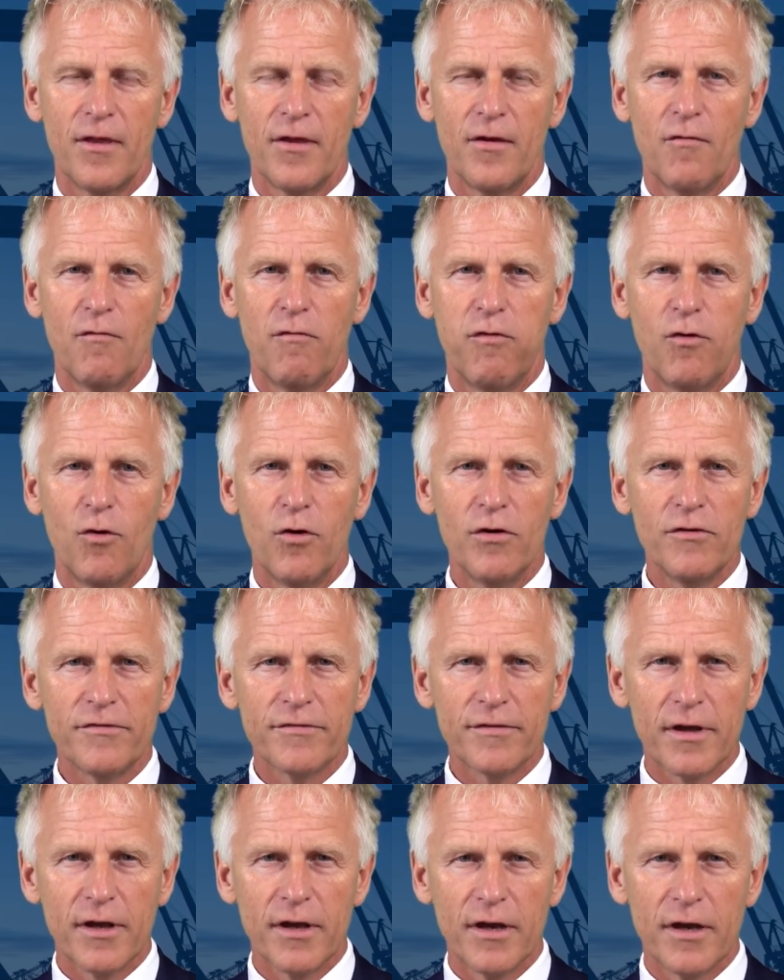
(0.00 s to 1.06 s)

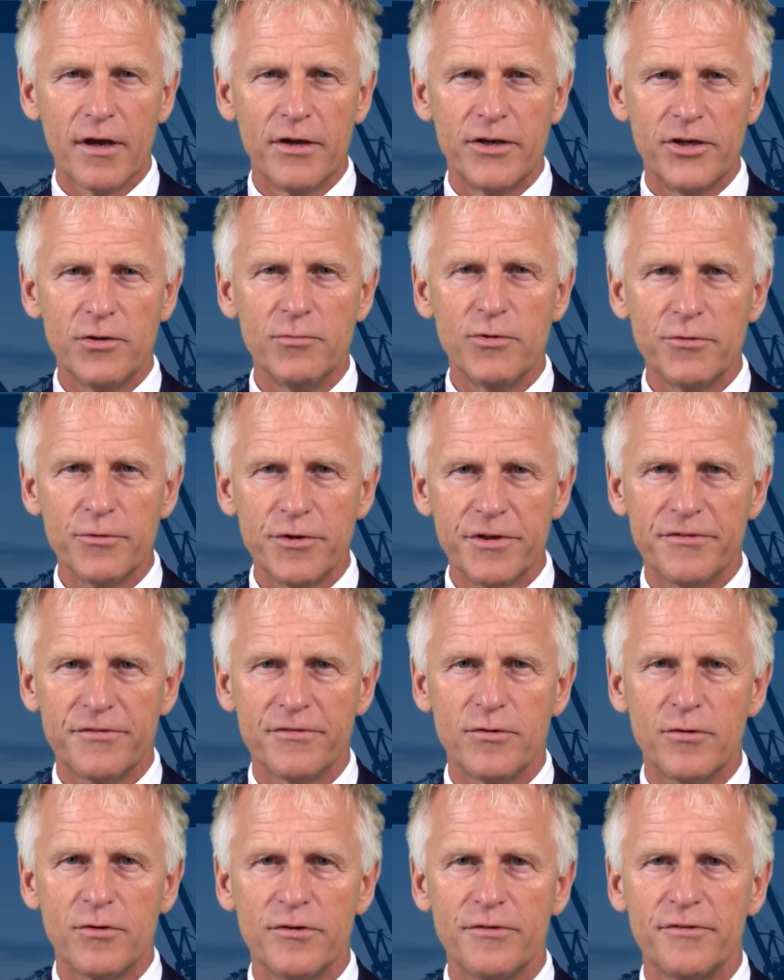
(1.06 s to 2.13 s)
Fourth, human
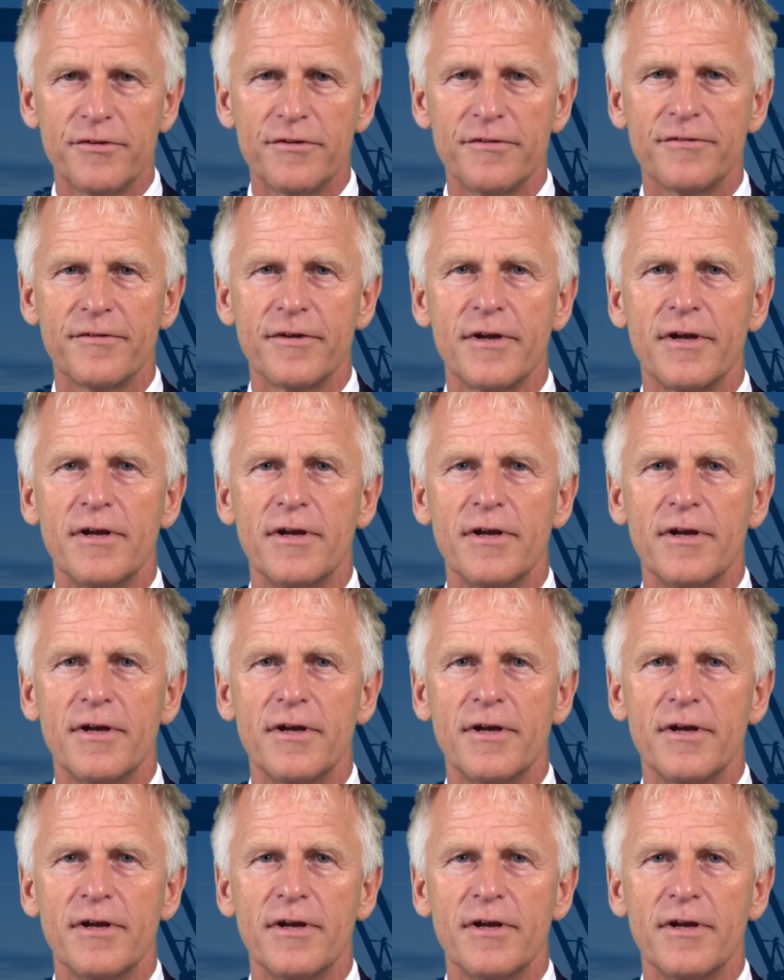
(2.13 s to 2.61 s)
resources